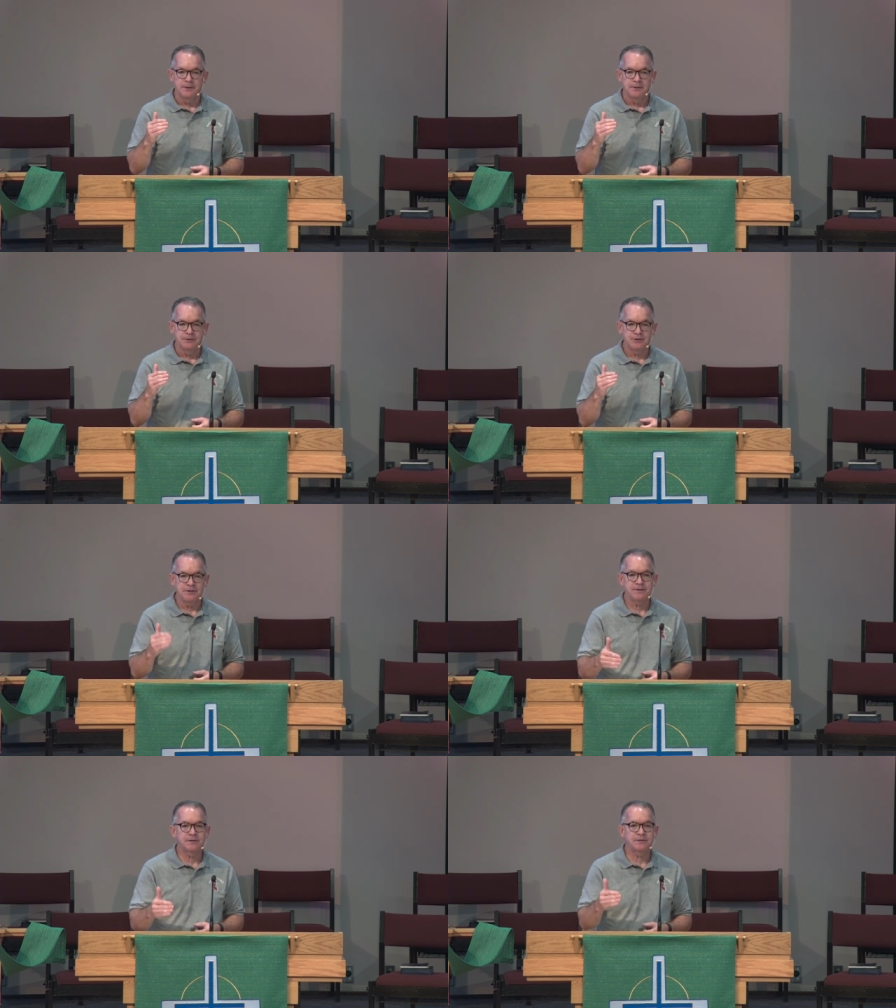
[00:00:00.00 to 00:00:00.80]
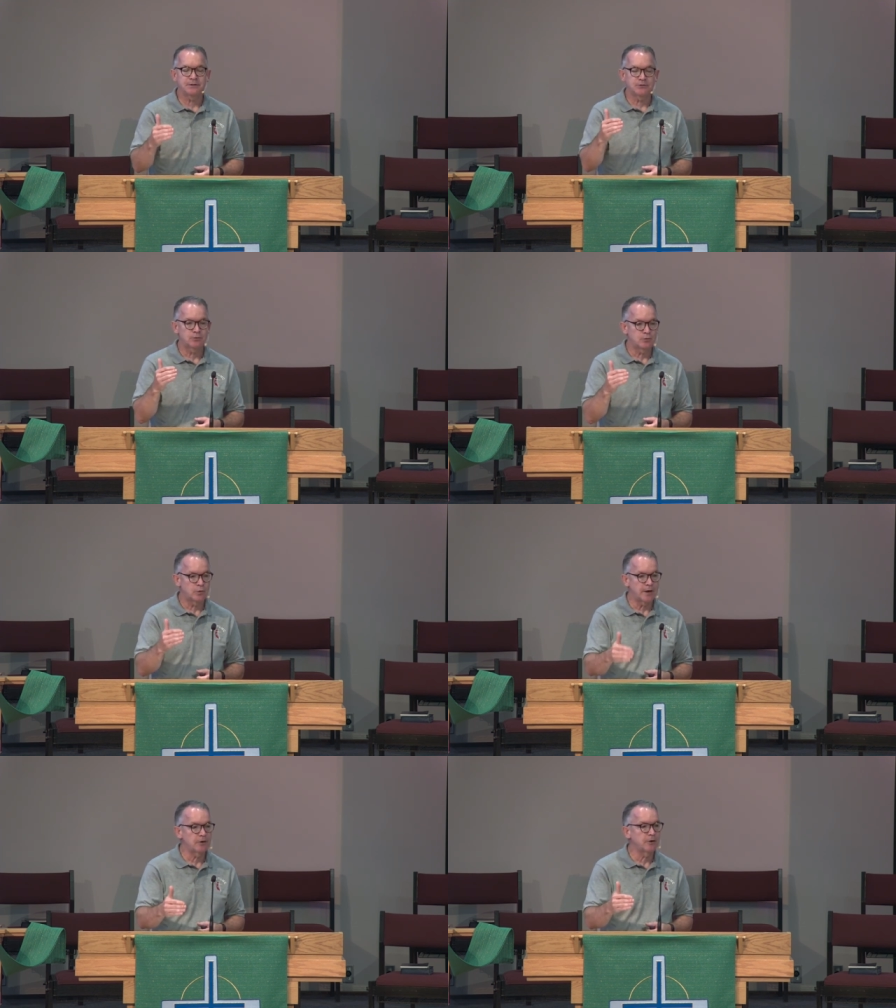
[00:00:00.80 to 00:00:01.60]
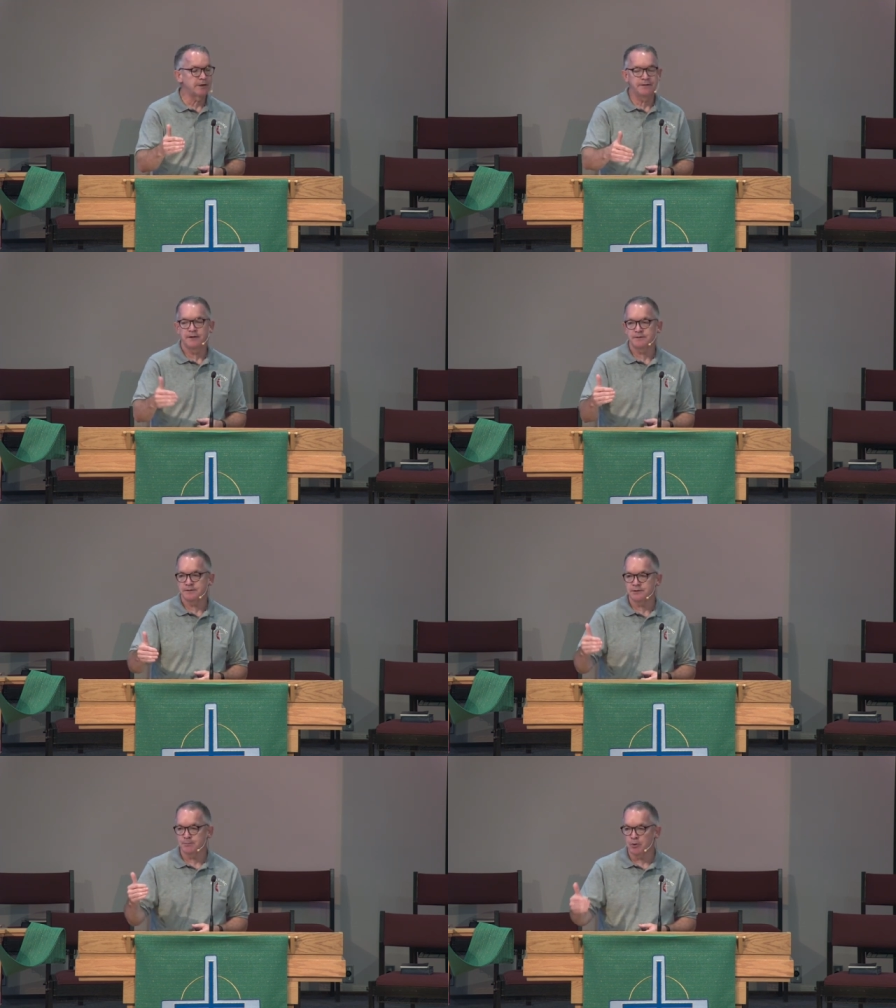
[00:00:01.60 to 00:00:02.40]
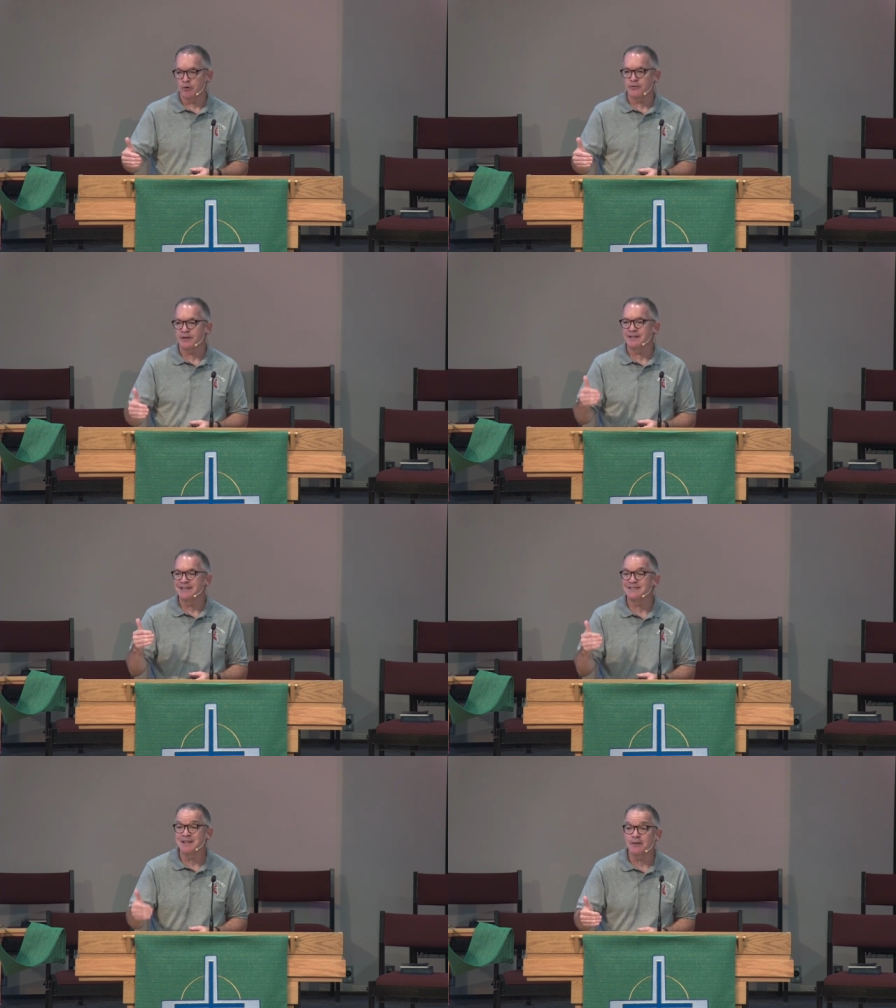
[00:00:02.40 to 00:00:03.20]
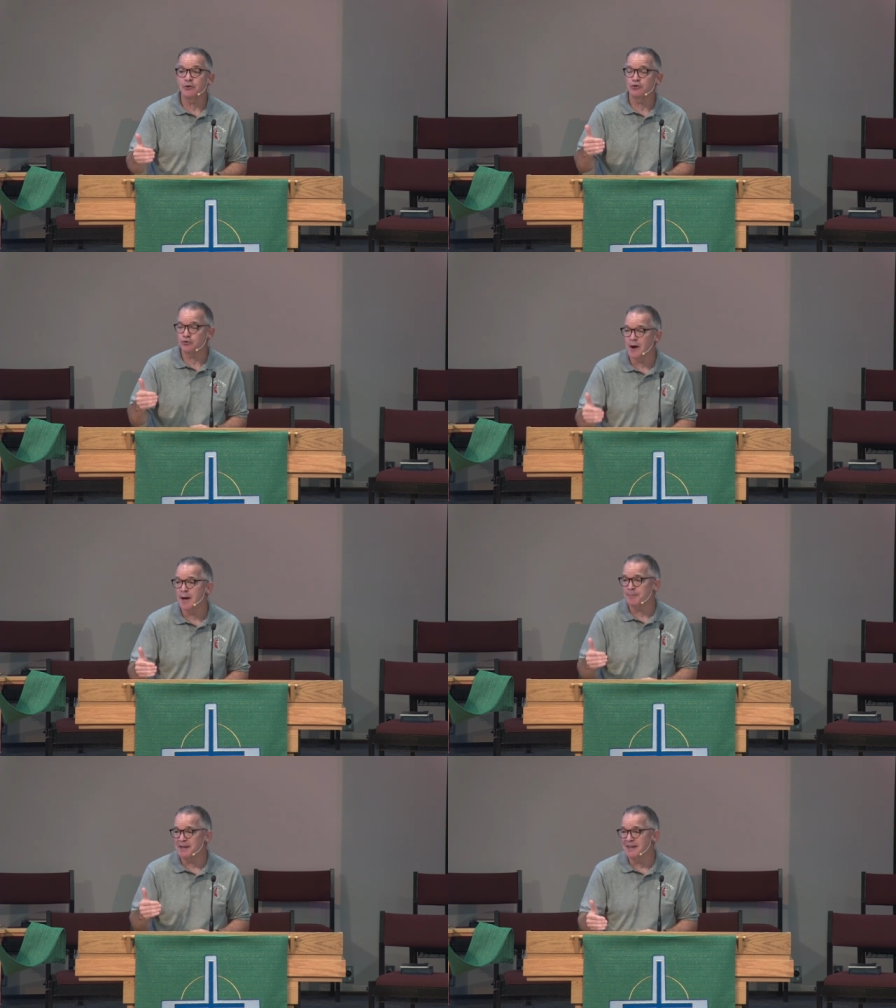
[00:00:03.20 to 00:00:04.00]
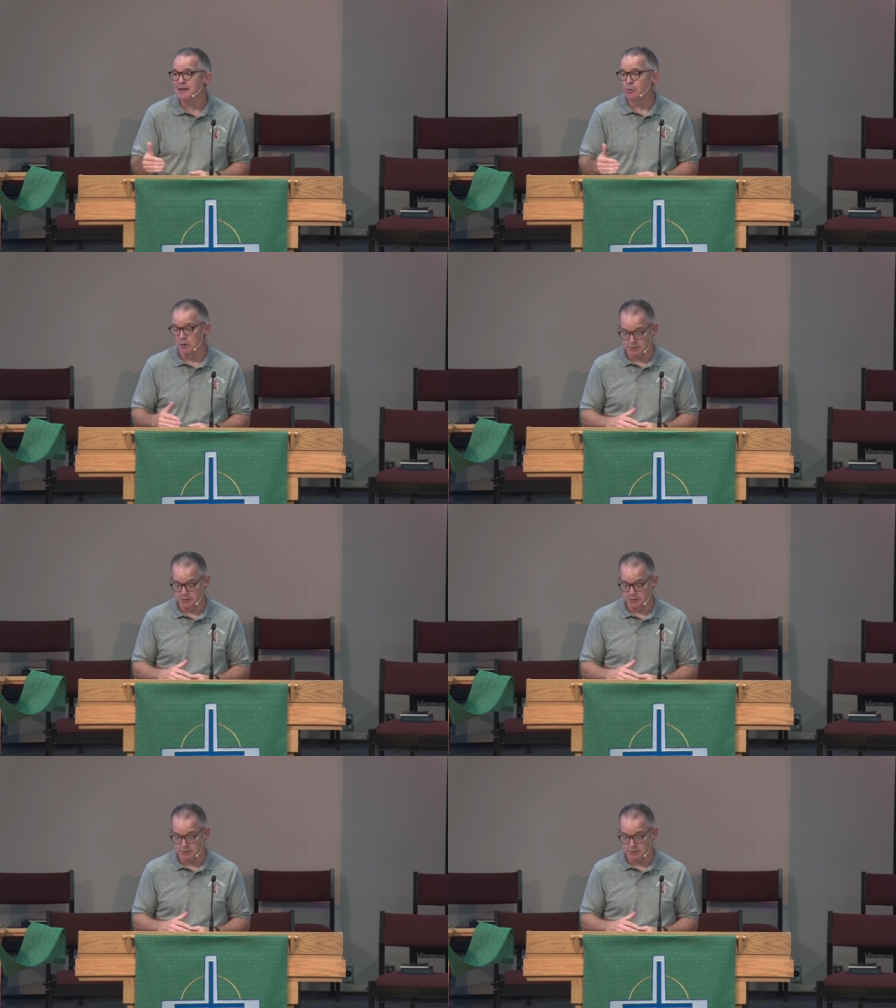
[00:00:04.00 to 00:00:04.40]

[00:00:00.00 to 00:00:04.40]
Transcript: Jesus' record in this is perfect. He's never dropped anyone.